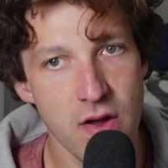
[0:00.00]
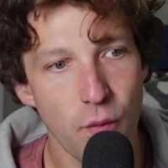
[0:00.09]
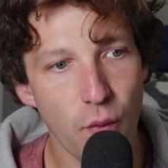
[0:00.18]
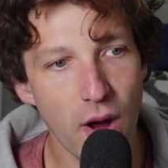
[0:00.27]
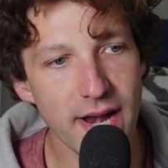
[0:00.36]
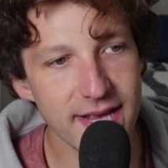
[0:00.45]

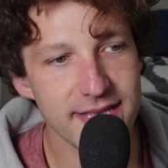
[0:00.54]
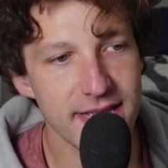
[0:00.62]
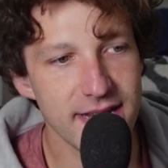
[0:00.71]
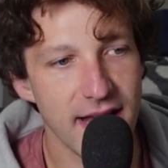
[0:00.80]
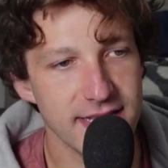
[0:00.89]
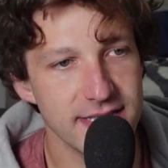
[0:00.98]
What is the
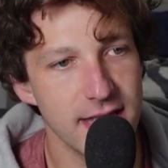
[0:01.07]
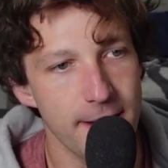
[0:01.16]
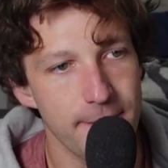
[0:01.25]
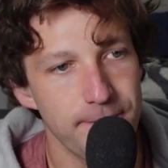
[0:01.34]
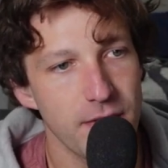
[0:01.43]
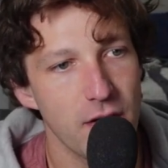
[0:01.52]
next step?
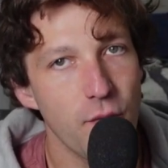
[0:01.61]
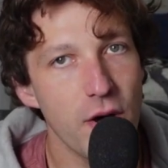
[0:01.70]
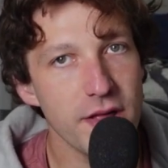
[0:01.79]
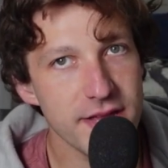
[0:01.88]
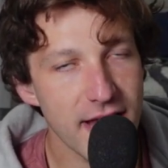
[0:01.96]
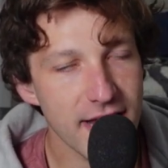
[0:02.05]
Well,
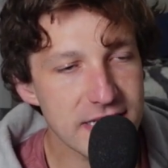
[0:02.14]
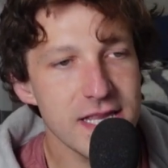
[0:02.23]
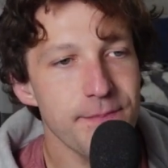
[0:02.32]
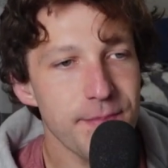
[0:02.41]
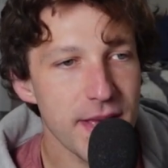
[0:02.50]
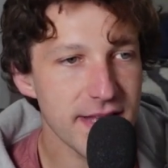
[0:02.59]
the next
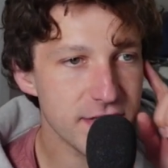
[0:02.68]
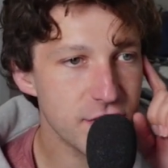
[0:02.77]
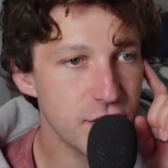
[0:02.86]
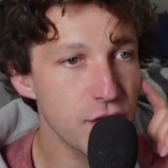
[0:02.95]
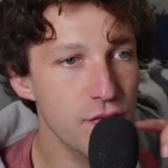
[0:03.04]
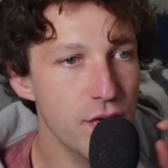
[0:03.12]
step is
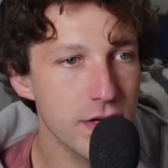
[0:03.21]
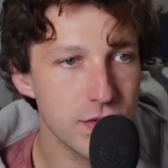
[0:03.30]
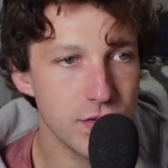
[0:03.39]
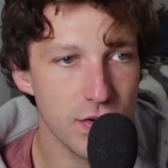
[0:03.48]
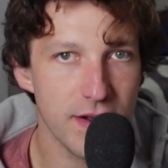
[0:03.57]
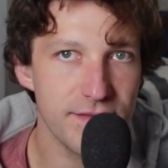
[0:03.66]
to
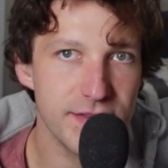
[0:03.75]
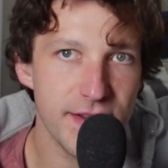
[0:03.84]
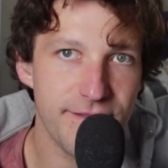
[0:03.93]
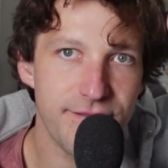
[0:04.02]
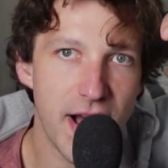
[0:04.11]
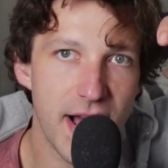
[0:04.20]
sort of
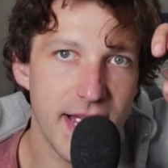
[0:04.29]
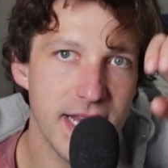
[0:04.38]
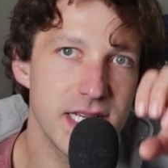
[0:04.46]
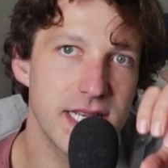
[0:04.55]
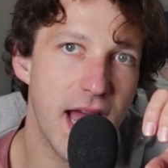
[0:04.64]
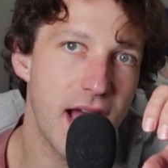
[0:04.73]
define
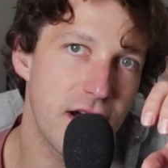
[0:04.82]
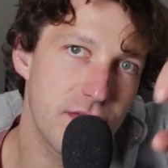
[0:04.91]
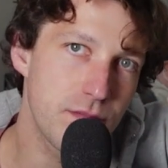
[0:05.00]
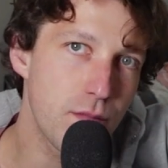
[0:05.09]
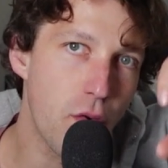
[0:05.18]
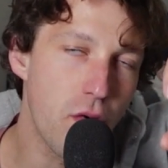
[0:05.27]
down
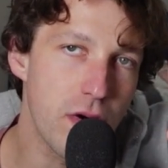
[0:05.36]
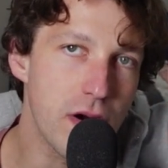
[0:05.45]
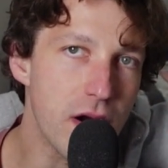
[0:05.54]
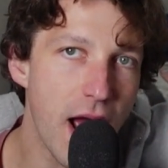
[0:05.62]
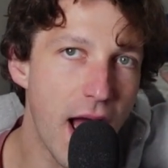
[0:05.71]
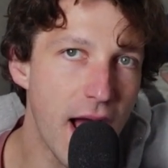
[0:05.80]

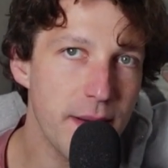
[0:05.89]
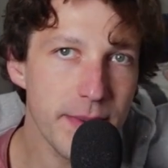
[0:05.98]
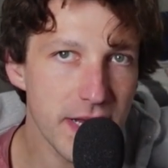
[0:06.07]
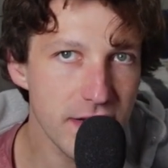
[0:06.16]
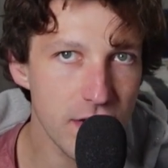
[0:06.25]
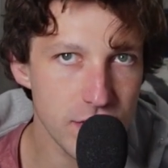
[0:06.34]
more how
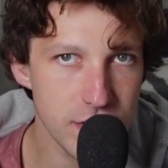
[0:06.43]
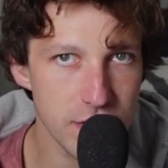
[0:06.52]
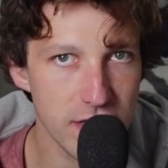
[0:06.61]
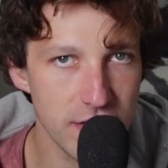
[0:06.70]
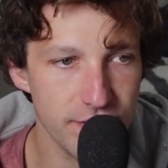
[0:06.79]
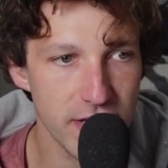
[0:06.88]
many notes you're
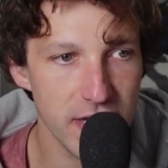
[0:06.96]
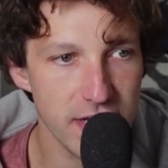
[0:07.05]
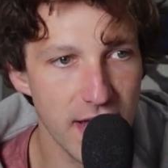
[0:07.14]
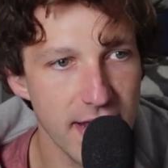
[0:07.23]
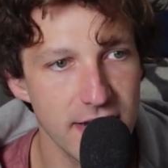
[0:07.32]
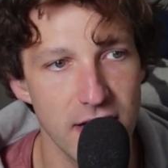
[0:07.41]
going to really
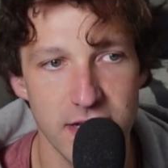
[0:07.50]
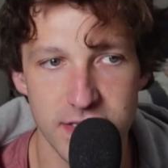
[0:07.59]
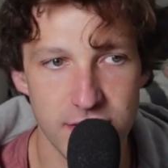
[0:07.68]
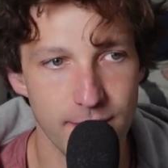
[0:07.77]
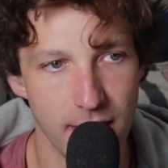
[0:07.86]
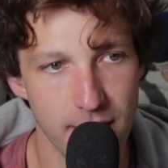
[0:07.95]
land on.
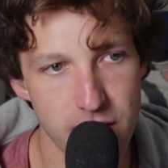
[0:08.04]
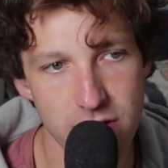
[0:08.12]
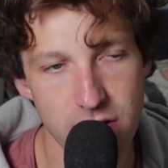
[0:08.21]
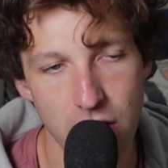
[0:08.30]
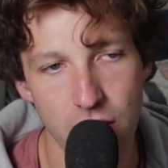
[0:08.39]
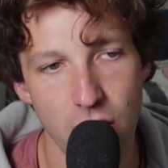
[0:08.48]
So maybe you
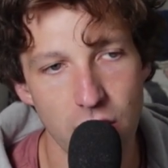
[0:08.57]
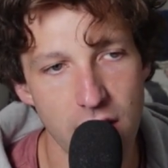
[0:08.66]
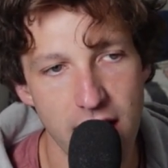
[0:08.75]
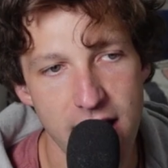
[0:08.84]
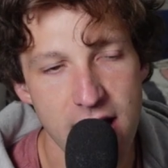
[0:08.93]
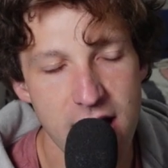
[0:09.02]
go,
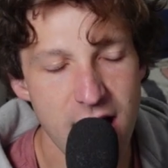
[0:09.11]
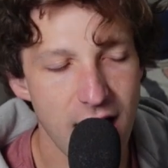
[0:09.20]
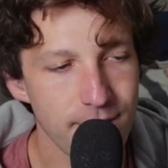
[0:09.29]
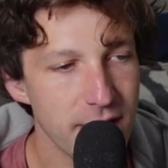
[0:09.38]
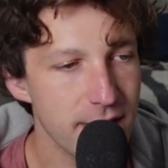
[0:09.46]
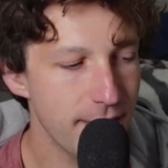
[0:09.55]
okay, I'm
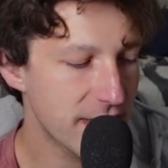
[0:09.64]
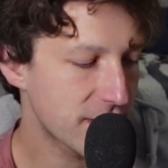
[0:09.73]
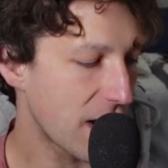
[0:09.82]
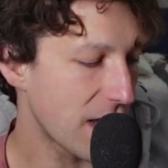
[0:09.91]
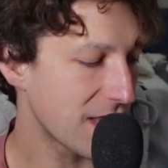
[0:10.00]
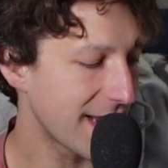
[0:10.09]
going to make sure
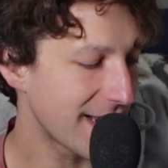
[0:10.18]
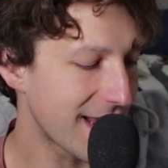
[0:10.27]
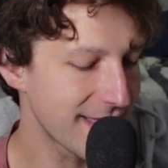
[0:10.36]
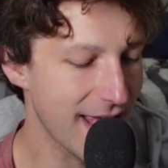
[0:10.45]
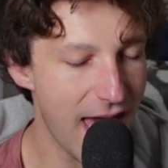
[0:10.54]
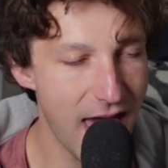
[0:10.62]
I land on
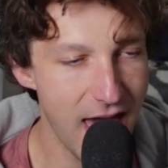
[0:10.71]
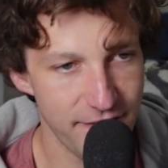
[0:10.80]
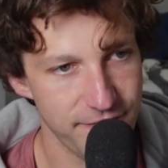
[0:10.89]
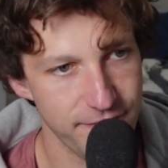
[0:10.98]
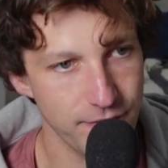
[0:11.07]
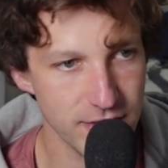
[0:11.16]
the F.
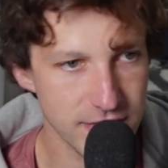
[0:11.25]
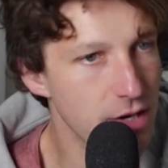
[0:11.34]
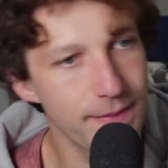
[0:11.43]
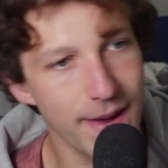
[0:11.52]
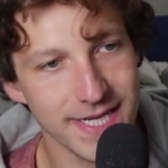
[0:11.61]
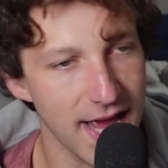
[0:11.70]
Well, let's go
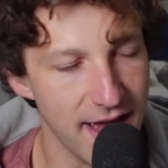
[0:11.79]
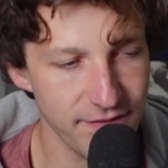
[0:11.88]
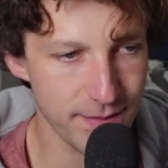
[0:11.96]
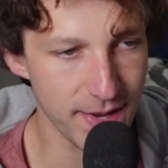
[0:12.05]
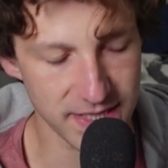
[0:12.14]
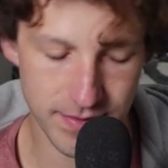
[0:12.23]
back to Have You
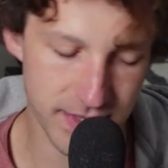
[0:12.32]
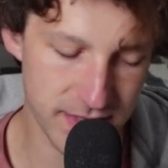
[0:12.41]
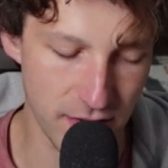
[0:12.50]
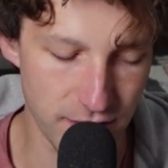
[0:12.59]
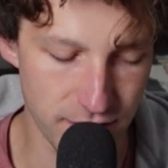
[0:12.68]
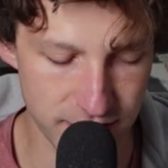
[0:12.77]
Met Miss
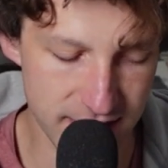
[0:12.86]
Jones.